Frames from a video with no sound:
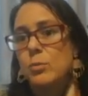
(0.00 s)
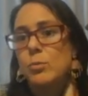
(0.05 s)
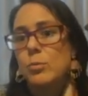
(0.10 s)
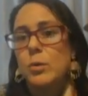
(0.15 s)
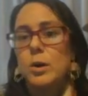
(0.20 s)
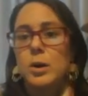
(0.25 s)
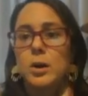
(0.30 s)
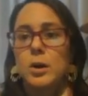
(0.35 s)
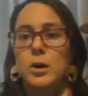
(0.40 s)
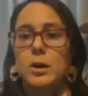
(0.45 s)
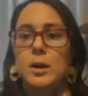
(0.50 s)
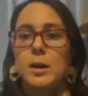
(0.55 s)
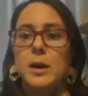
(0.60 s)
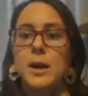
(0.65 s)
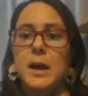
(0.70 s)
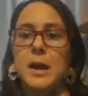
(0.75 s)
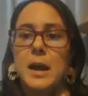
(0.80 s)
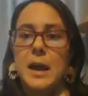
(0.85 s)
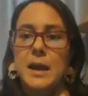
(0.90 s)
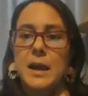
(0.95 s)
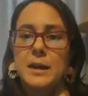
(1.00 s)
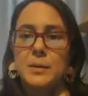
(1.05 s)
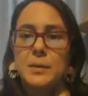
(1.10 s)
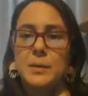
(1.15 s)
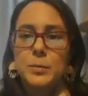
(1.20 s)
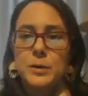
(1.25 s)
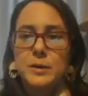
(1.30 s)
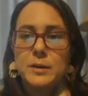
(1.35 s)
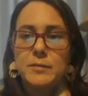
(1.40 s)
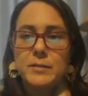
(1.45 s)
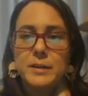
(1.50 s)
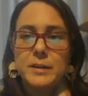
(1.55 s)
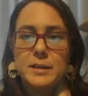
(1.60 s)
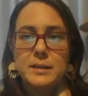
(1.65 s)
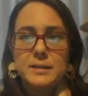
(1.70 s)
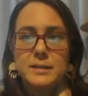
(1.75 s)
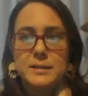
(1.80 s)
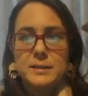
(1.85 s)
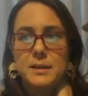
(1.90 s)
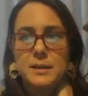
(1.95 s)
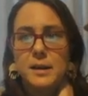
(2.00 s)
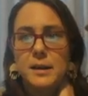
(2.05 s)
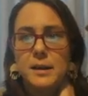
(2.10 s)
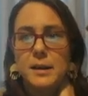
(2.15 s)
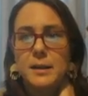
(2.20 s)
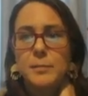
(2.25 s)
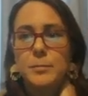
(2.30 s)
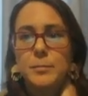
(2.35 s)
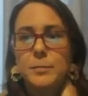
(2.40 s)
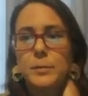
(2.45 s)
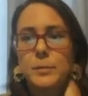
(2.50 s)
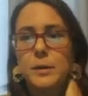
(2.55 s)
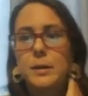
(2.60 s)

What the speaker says: were at a previous time.